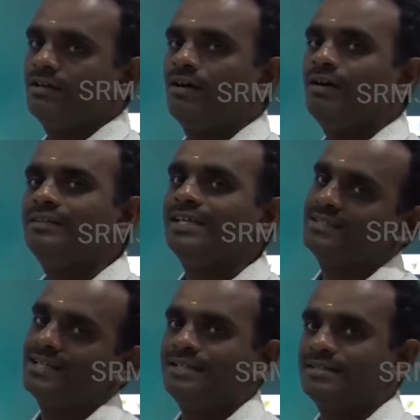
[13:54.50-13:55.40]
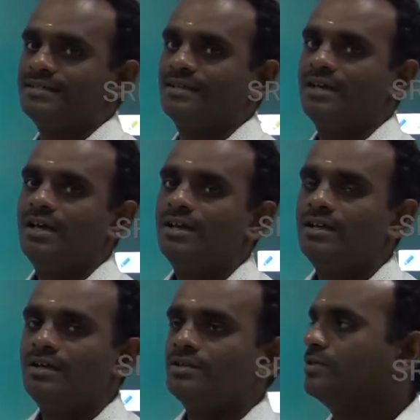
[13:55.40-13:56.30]
in all the cells
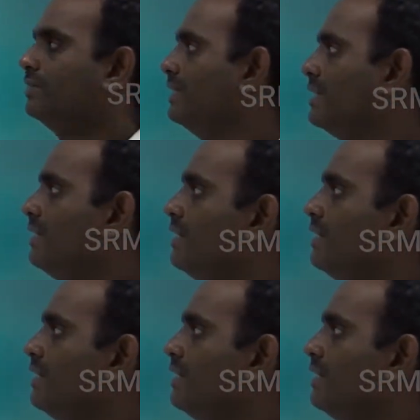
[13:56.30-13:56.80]
so that